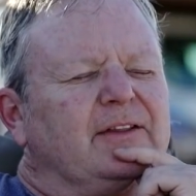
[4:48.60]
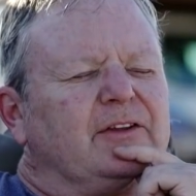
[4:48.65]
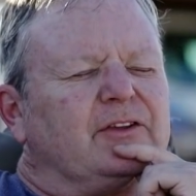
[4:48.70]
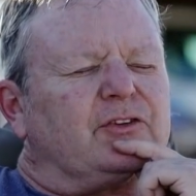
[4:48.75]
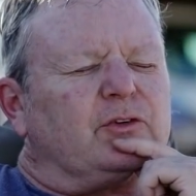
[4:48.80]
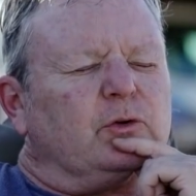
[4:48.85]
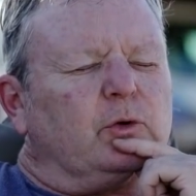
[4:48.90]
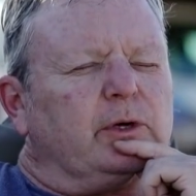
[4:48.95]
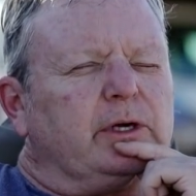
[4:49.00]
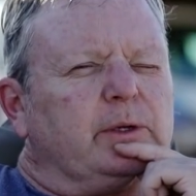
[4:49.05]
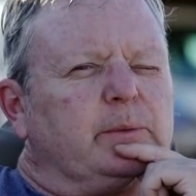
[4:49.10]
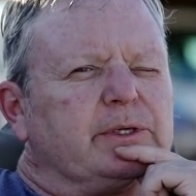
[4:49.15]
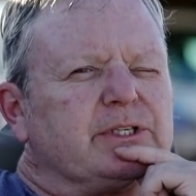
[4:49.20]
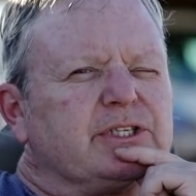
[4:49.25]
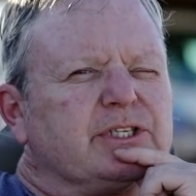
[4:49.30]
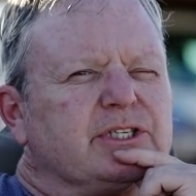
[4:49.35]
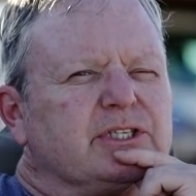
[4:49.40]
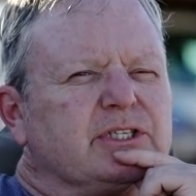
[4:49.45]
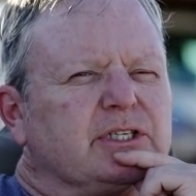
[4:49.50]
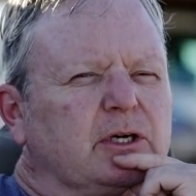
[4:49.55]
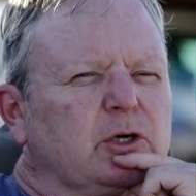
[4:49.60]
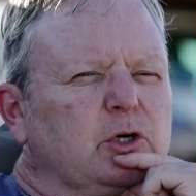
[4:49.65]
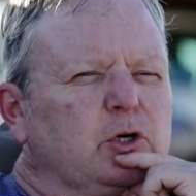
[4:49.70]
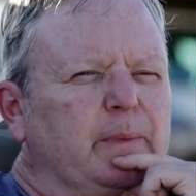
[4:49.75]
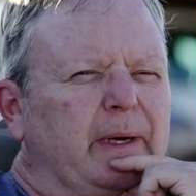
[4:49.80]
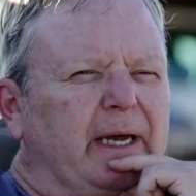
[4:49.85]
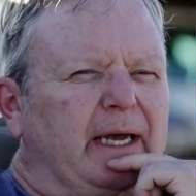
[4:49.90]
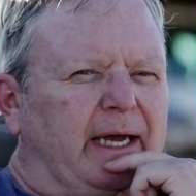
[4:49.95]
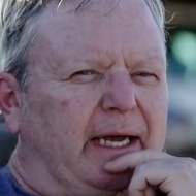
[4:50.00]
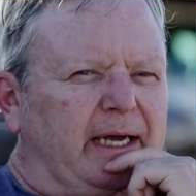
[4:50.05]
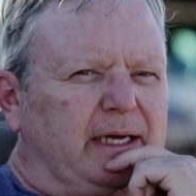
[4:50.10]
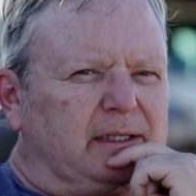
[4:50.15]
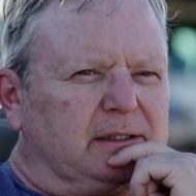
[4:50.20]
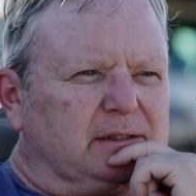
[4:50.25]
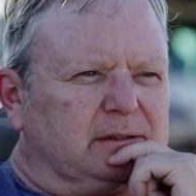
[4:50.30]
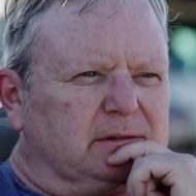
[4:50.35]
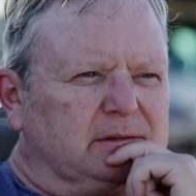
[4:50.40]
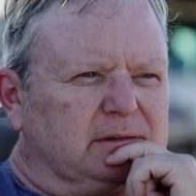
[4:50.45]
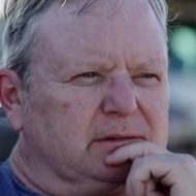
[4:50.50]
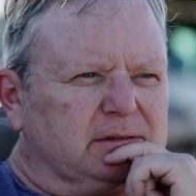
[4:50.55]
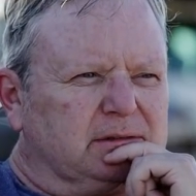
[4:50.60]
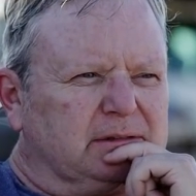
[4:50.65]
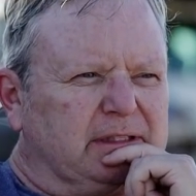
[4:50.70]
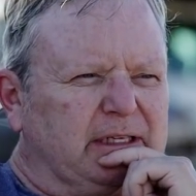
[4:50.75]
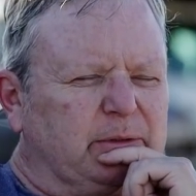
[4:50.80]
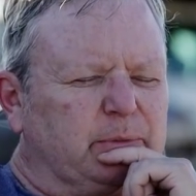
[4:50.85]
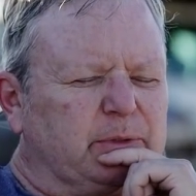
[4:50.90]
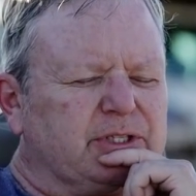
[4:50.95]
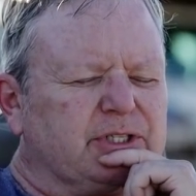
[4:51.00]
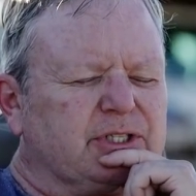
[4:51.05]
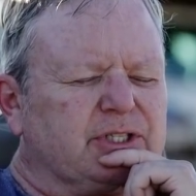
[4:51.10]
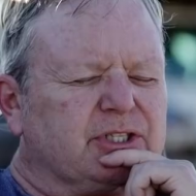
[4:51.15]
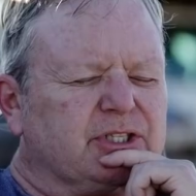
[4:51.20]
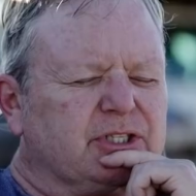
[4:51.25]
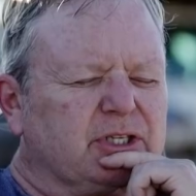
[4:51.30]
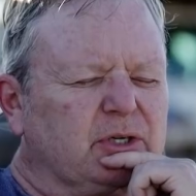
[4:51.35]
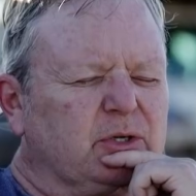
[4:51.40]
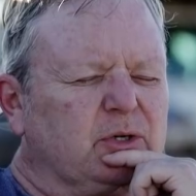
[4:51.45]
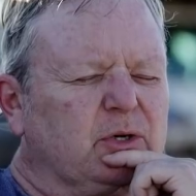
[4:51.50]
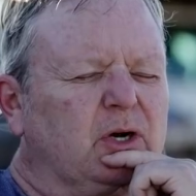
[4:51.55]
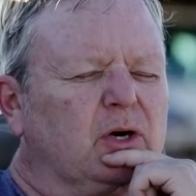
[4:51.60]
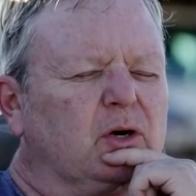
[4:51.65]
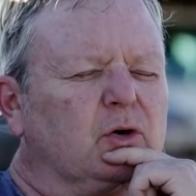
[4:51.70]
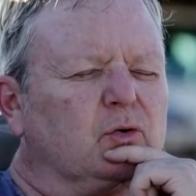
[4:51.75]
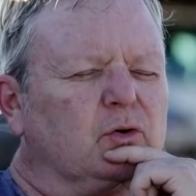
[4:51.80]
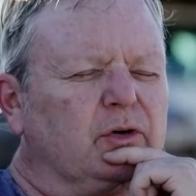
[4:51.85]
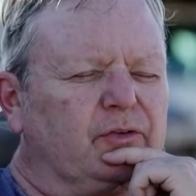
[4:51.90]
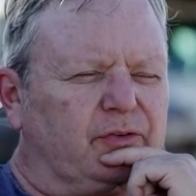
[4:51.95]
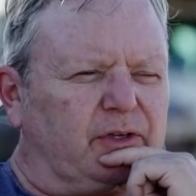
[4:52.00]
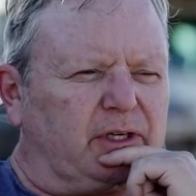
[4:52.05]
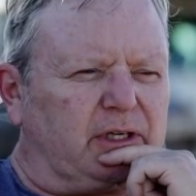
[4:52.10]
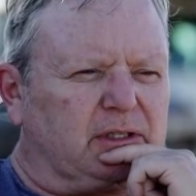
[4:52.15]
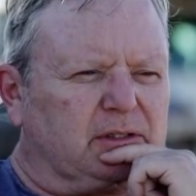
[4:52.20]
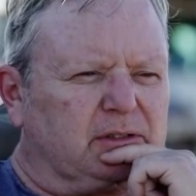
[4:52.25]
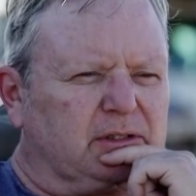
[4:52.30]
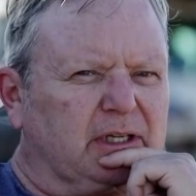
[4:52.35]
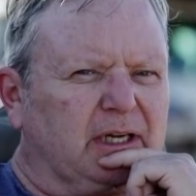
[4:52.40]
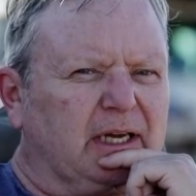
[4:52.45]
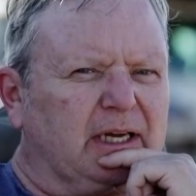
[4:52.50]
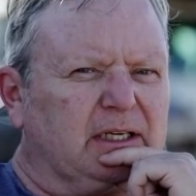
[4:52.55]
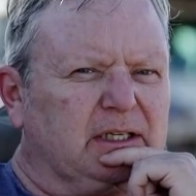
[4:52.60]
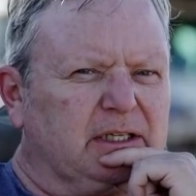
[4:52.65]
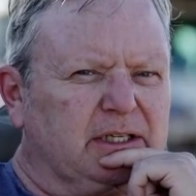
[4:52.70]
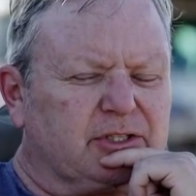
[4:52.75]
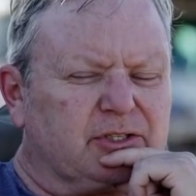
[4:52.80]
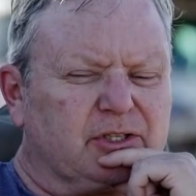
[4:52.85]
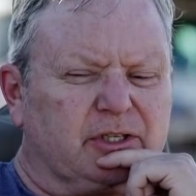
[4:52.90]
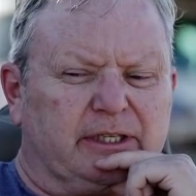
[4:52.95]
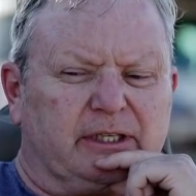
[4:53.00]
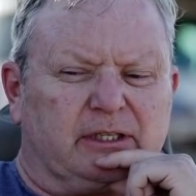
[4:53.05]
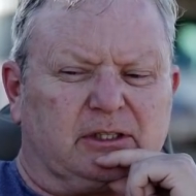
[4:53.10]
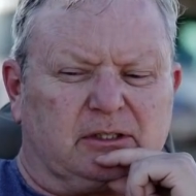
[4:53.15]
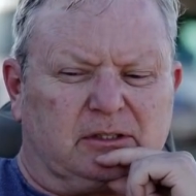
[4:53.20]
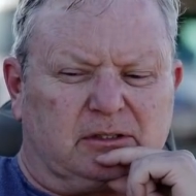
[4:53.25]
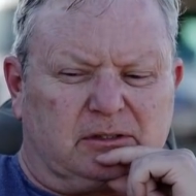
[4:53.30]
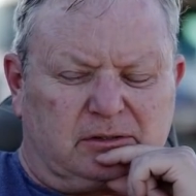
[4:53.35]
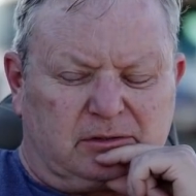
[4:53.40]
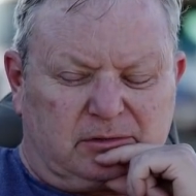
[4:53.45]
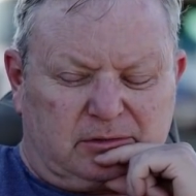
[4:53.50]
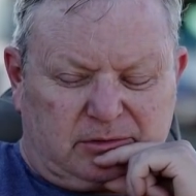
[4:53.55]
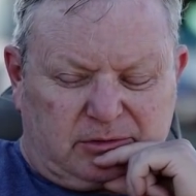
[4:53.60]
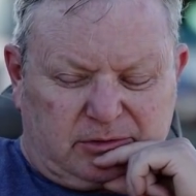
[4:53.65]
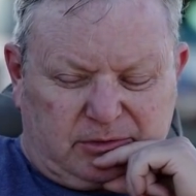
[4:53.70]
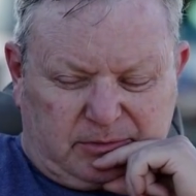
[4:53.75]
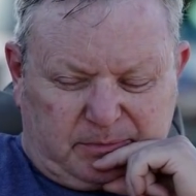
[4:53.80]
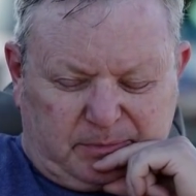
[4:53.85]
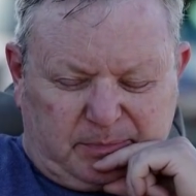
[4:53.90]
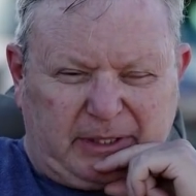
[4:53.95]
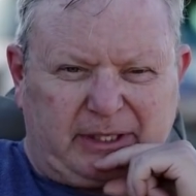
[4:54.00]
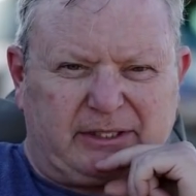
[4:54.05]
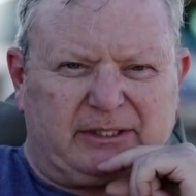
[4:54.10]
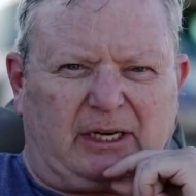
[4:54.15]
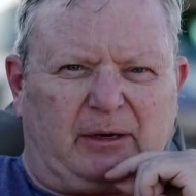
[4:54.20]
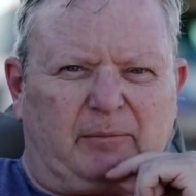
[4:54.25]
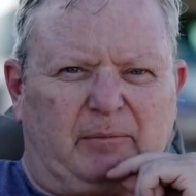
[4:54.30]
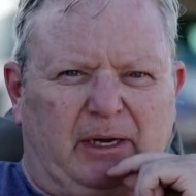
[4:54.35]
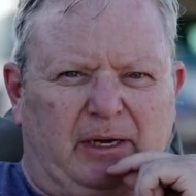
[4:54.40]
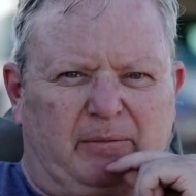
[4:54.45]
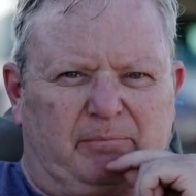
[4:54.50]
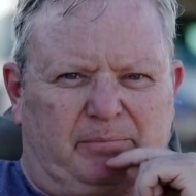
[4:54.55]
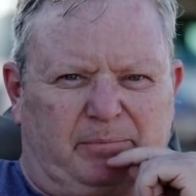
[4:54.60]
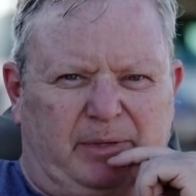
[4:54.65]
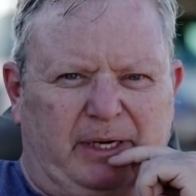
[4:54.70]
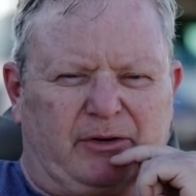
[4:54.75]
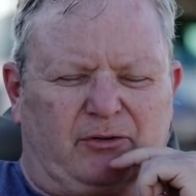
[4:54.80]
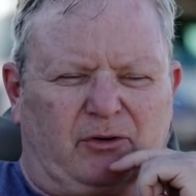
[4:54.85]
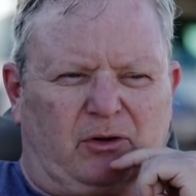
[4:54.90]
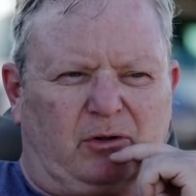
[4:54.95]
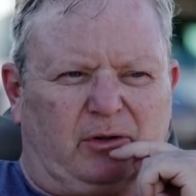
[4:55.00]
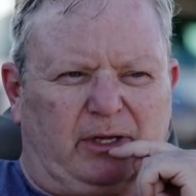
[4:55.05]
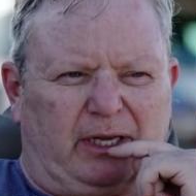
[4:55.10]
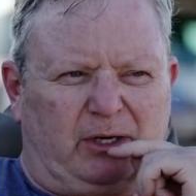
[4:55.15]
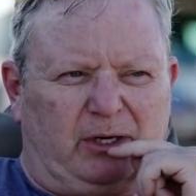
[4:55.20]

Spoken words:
The snoring was so bad, it was so horrific that I literally picked up my bedroll